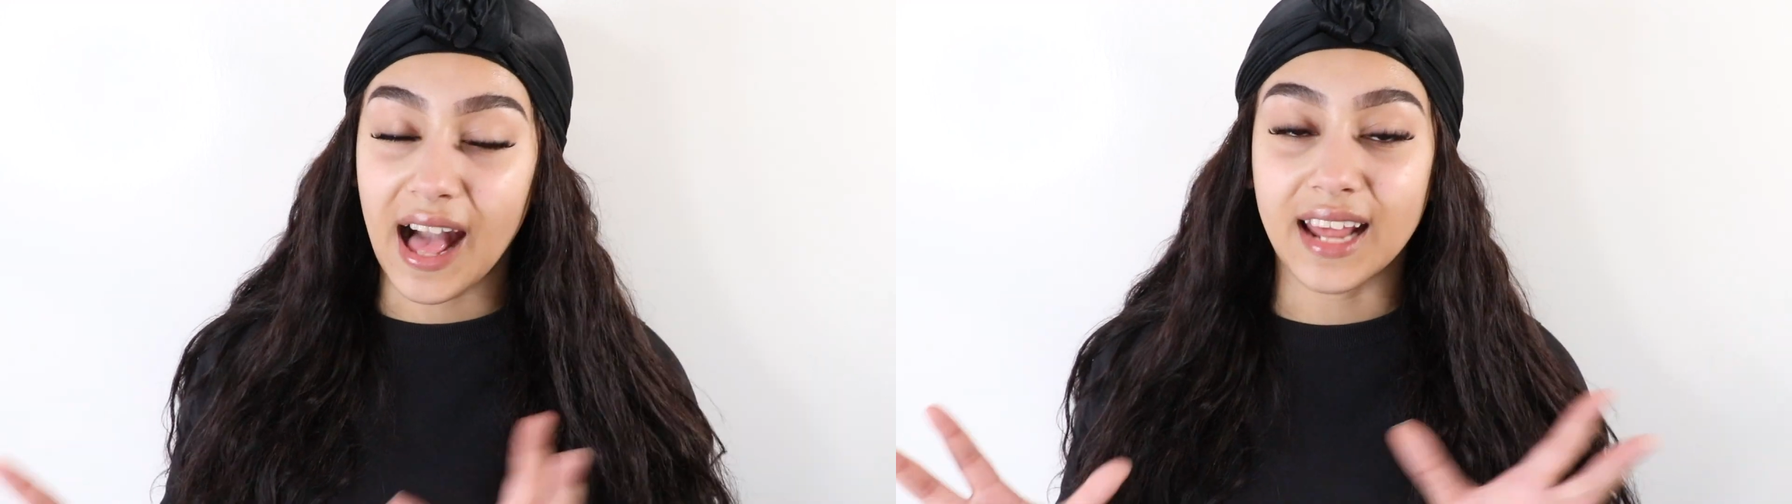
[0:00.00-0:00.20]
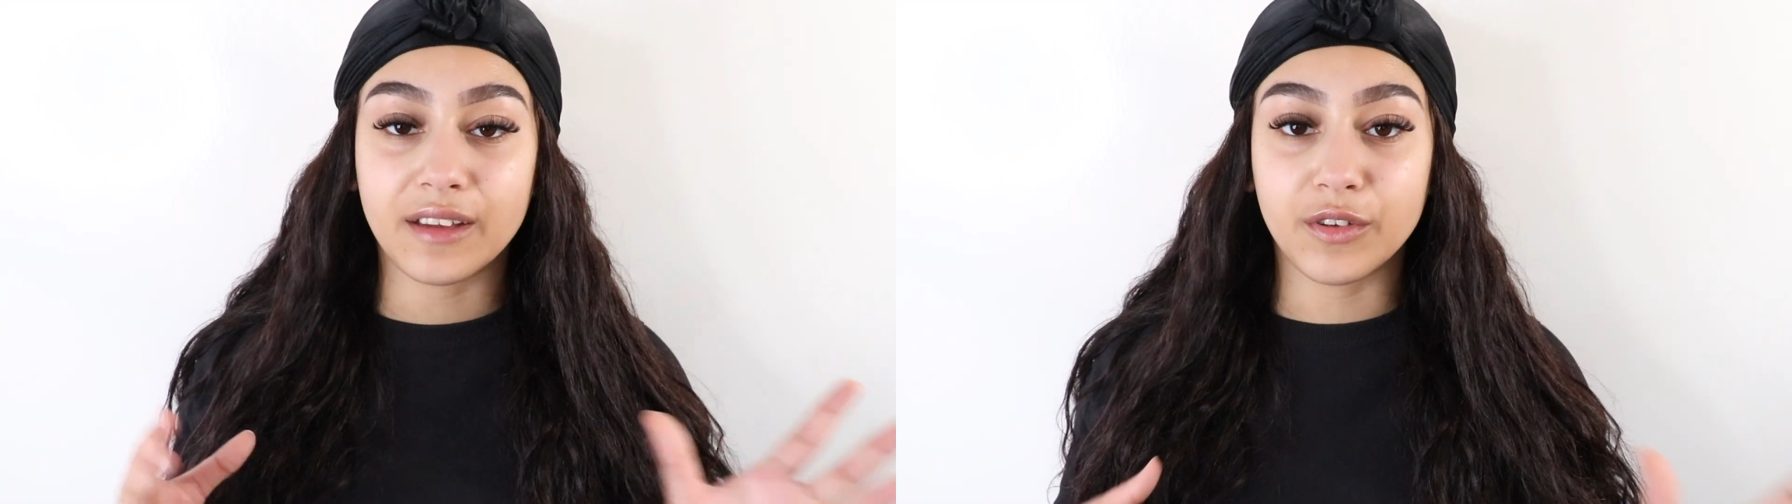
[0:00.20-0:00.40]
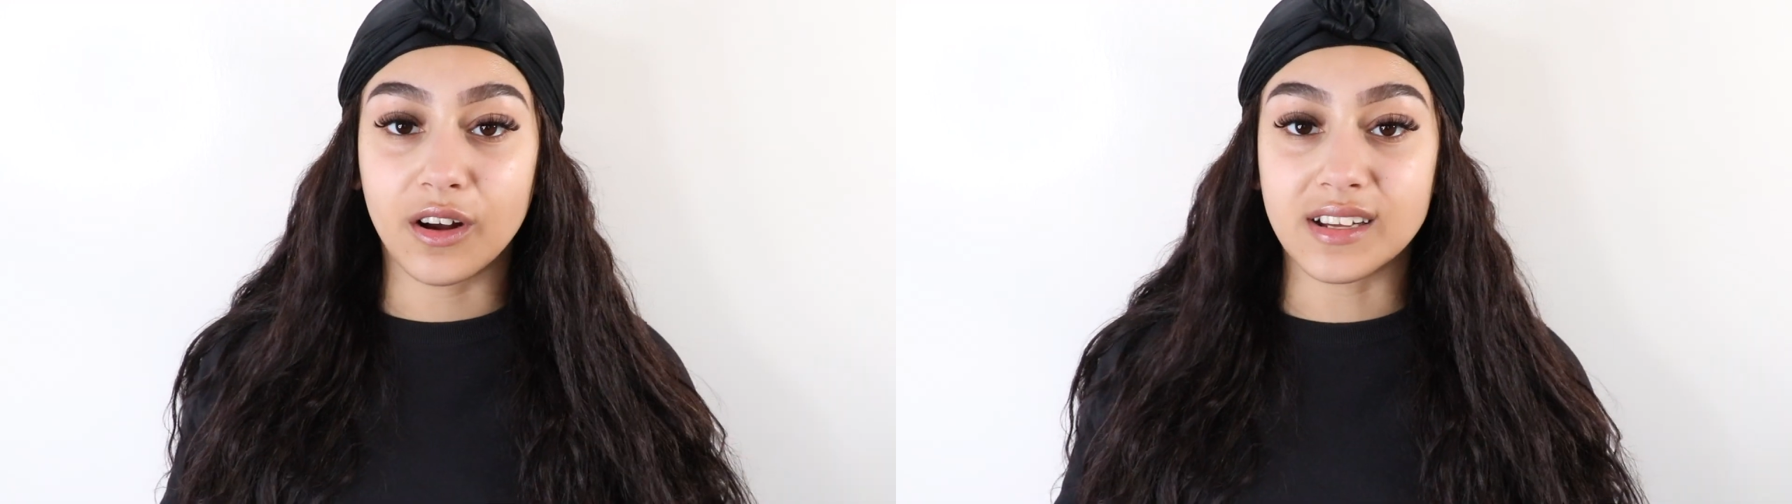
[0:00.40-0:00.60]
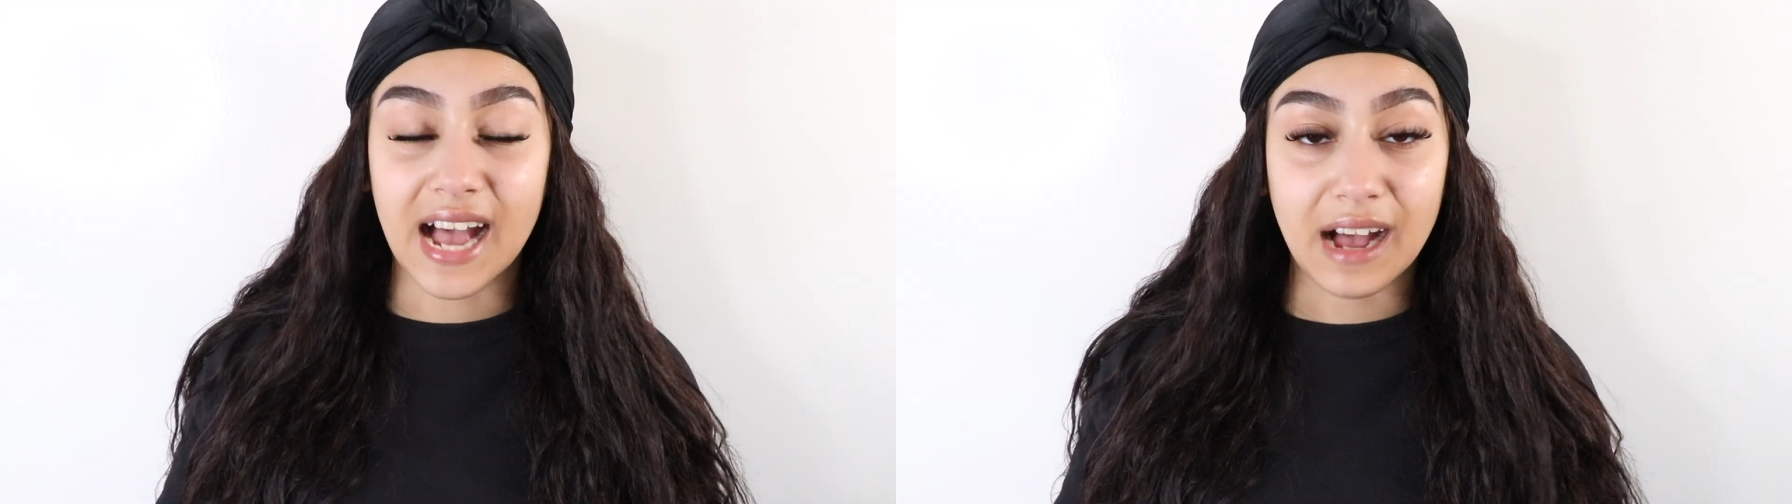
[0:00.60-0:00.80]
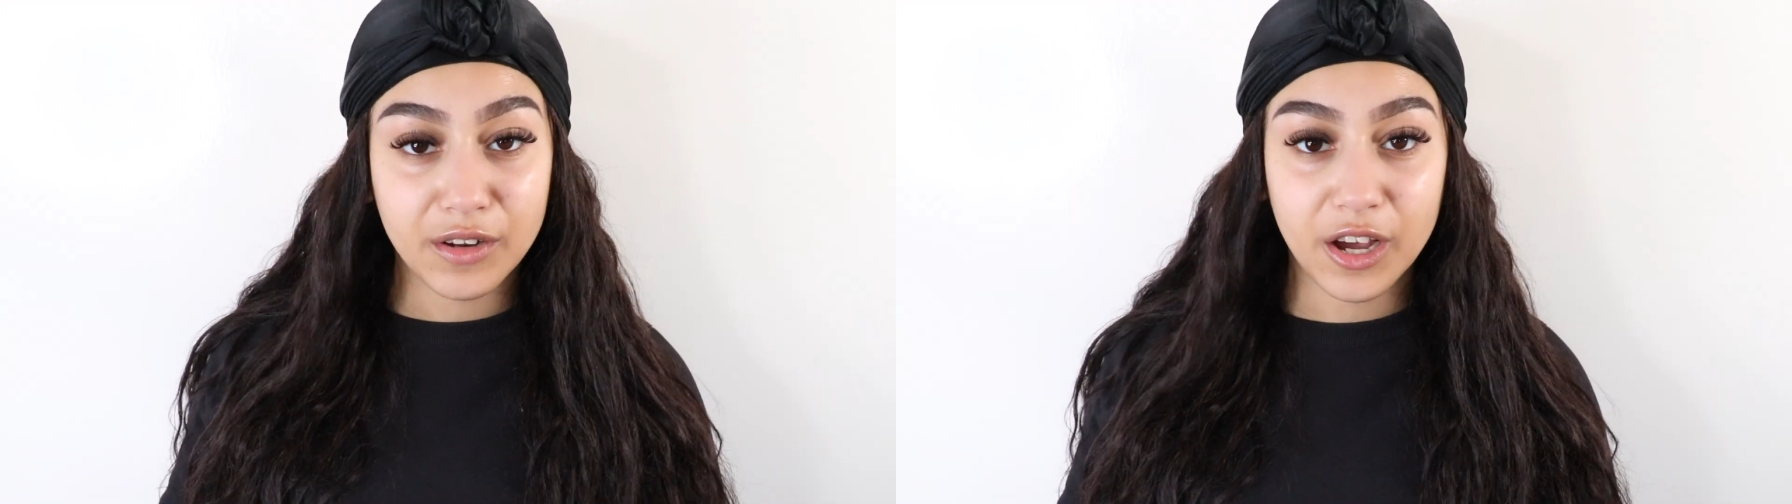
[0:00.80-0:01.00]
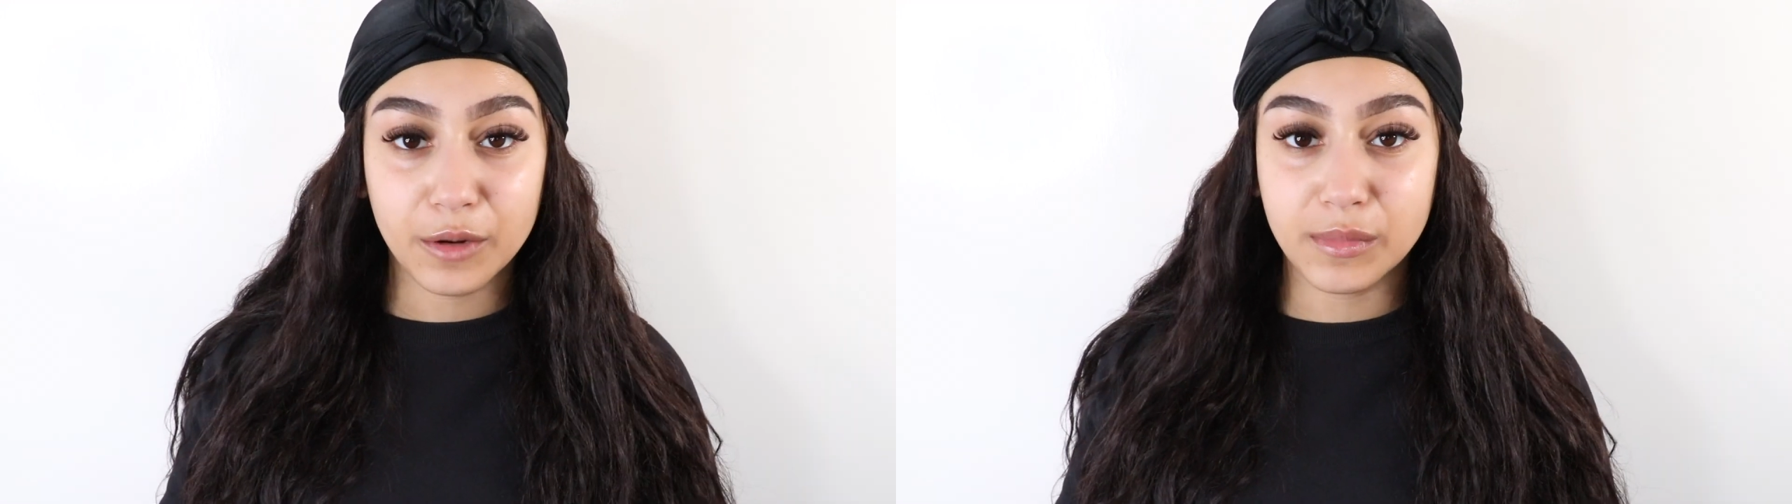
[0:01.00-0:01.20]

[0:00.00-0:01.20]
And if you guys haven't heard